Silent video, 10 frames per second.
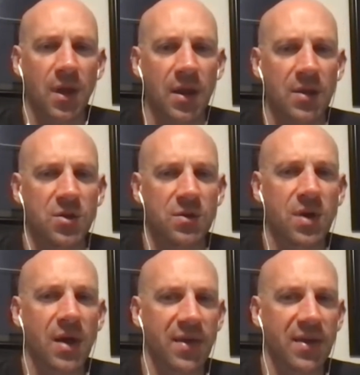And you
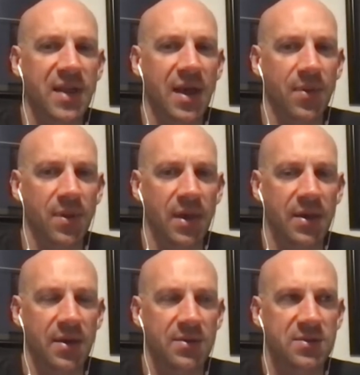kind of hinted at, but
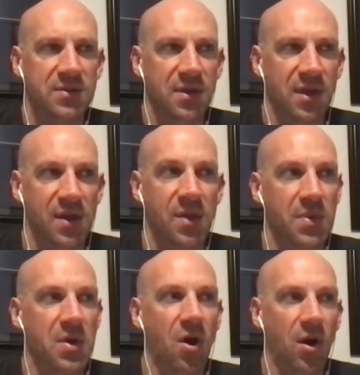like it can
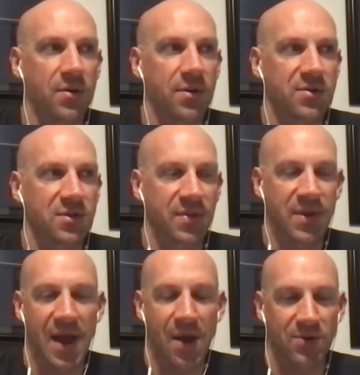be hard. There's
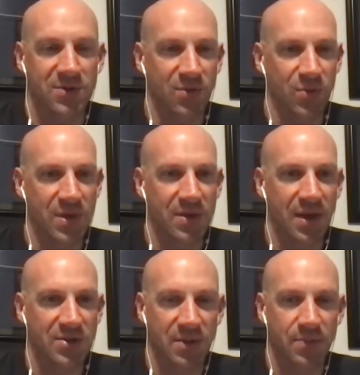limited hours in the week.
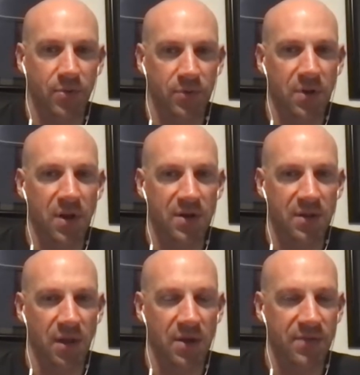Guys are getting pulled in a
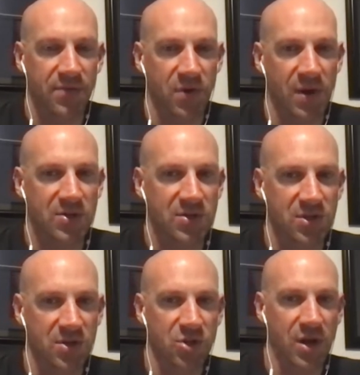lot of different
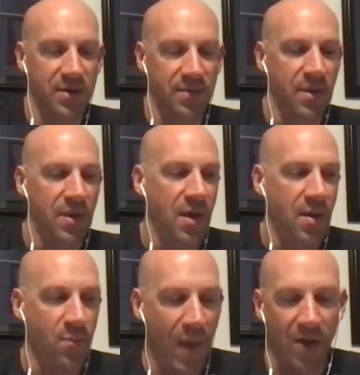directions. So you're trying to
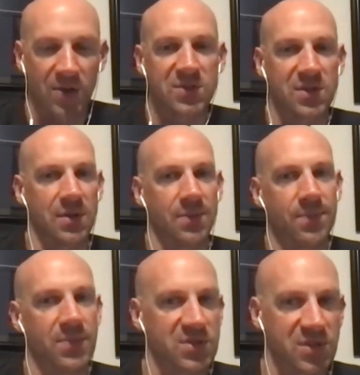balance the
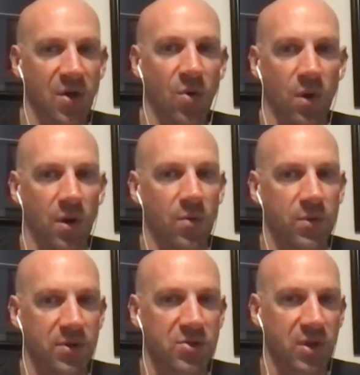skill work
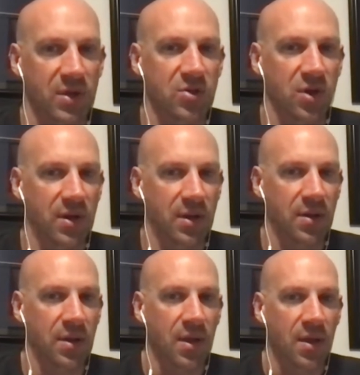with their strength
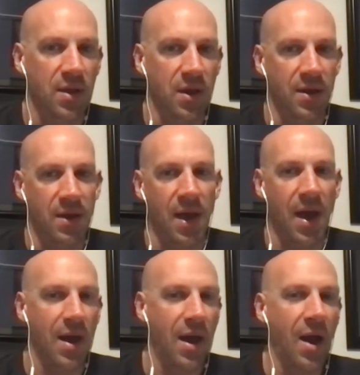training.
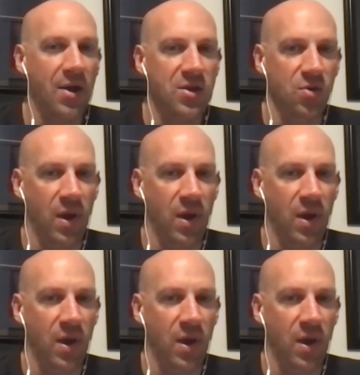How do